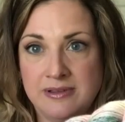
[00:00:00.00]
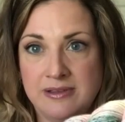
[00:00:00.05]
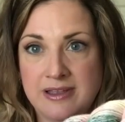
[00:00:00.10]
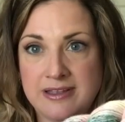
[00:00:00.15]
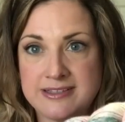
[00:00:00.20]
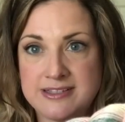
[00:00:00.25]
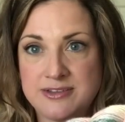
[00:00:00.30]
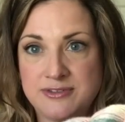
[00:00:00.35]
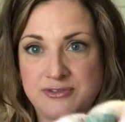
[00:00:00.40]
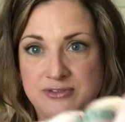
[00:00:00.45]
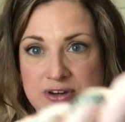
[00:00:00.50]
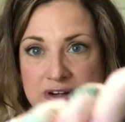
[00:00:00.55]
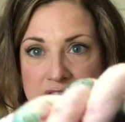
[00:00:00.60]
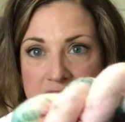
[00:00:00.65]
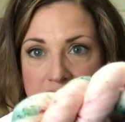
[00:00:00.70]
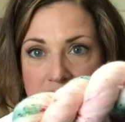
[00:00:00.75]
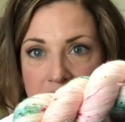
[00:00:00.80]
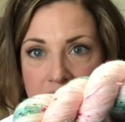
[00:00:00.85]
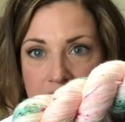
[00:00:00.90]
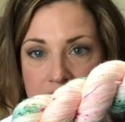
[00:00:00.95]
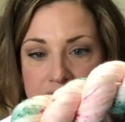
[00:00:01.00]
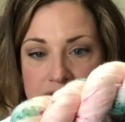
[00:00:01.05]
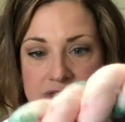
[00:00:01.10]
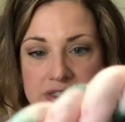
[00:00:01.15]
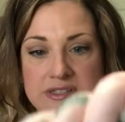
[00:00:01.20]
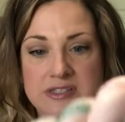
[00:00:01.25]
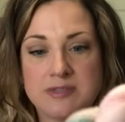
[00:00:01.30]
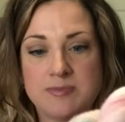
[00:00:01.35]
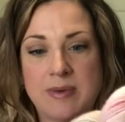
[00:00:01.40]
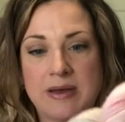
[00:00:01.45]
Lots of fun colors
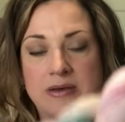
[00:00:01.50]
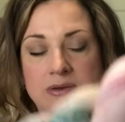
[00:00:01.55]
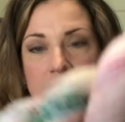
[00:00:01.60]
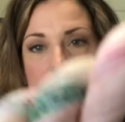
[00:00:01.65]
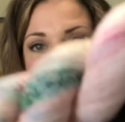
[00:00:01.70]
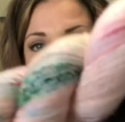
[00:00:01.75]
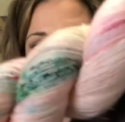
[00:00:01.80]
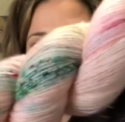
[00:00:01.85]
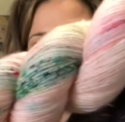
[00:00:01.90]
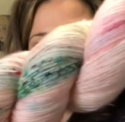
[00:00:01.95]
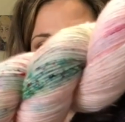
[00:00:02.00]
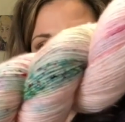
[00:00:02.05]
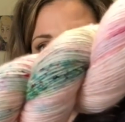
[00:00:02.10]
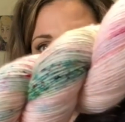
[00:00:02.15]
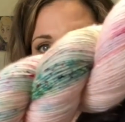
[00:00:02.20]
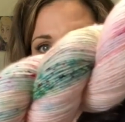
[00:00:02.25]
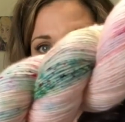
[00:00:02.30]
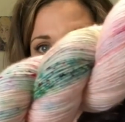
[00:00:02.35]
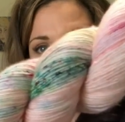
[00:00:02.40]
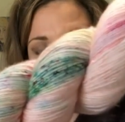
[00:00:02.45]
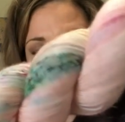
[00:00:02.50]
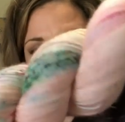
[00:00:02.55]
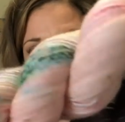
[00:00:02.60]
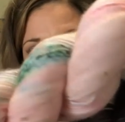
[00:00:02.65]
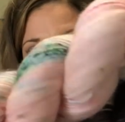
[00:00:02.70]
and speckles in this